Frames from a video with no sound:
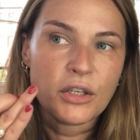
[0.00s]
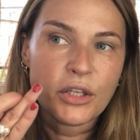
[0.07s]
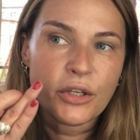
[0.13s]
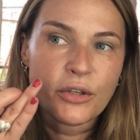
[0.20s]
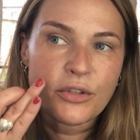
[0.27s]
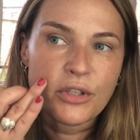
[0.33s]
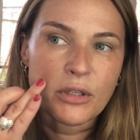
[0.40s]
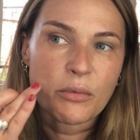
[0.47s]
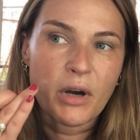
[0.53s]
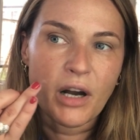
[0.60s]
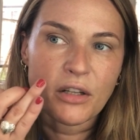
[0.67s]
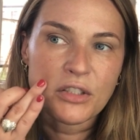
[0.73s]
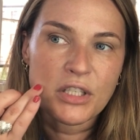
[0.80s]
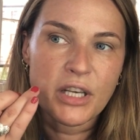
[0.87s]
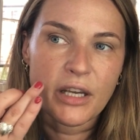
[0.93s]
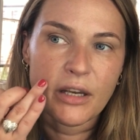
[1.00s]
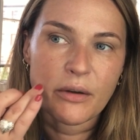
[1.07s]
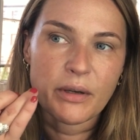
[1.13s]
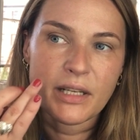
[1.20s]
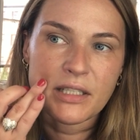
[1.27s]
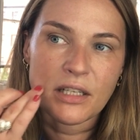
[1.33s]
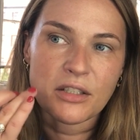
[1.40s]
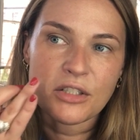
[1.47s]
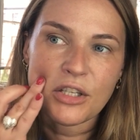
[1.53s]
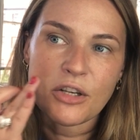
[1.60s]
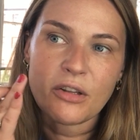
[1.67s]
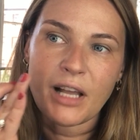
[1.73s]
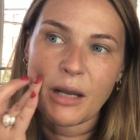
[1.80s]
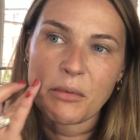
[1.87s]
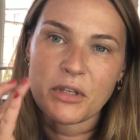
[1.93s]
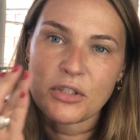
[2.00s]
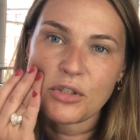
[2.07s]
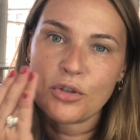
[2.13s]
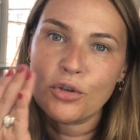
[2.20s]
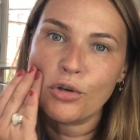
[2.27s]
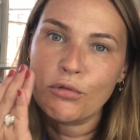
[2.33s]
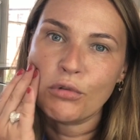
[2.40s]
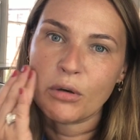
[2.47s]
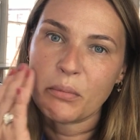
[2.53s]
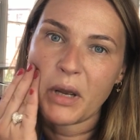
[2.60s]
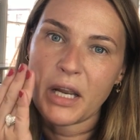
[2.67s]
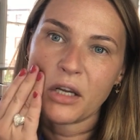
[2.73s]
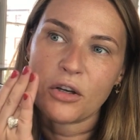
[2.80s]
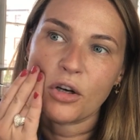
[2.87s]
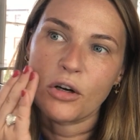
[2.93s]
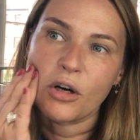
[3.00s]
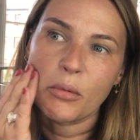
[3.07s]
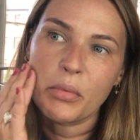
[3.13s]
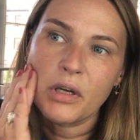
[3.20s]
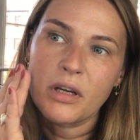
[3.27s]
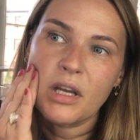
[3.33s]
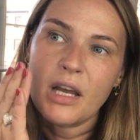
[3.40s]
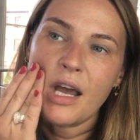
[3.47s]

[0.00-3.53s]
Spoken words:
Usually what I'll do is I'll do like my school run makeup,